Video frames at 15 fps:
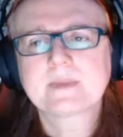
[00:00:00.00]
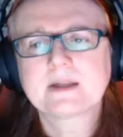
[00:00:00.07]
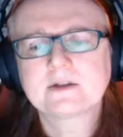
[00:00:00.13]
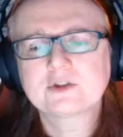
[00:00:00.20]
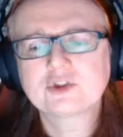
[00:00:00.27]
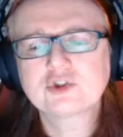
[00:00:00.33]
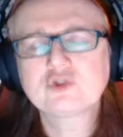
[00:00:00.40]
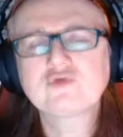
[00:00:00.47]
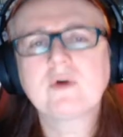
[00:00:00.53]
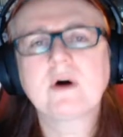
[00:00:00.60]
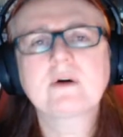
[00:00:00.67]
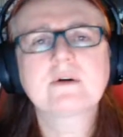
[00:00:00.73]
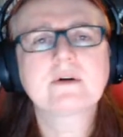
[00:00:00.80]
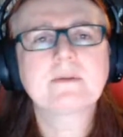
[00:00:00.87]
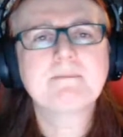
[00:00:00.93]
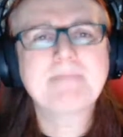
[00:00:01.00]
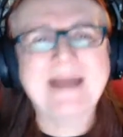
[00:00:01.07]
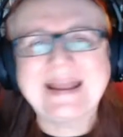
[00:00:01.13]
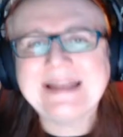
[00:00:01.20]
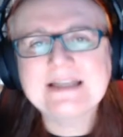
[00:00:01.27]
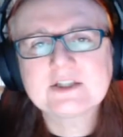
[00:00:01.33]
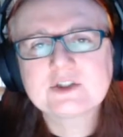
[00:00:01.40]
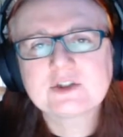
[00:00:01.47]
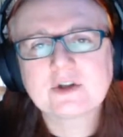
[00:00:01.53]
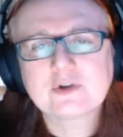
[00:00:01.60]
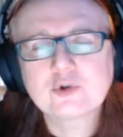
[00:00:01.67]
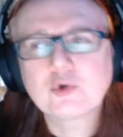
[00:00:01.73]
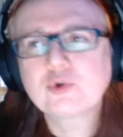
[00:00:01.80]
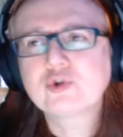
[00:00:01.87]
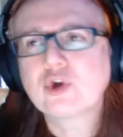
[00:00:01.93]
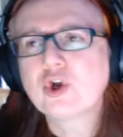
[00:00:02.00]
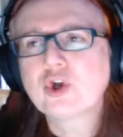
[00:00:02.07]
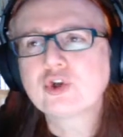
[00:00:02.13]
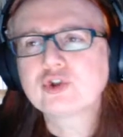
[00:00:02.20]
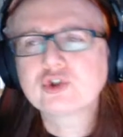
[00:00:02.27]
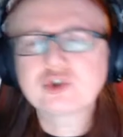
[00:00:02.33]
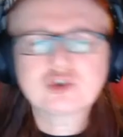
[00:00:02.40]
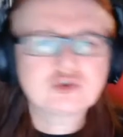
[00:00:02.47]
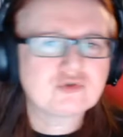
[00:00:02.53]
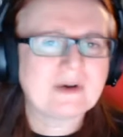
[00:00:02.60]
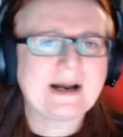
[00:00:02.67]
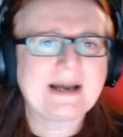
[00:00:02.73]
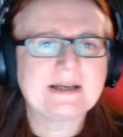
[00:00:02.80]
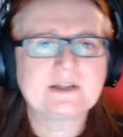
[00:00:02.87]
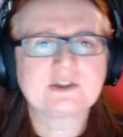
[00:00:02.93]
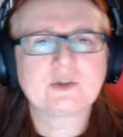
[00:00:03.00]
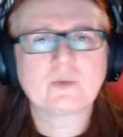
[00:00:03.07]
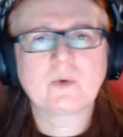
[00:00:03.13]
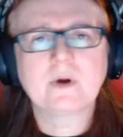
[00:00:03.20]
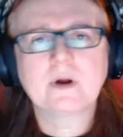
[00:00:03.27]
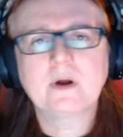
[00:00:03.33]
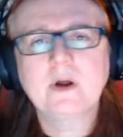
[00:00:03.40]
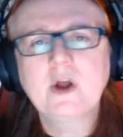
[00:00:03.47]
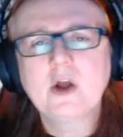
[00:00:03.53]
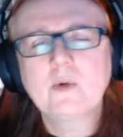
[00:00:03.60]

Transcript: strong pace, a good stride as it were.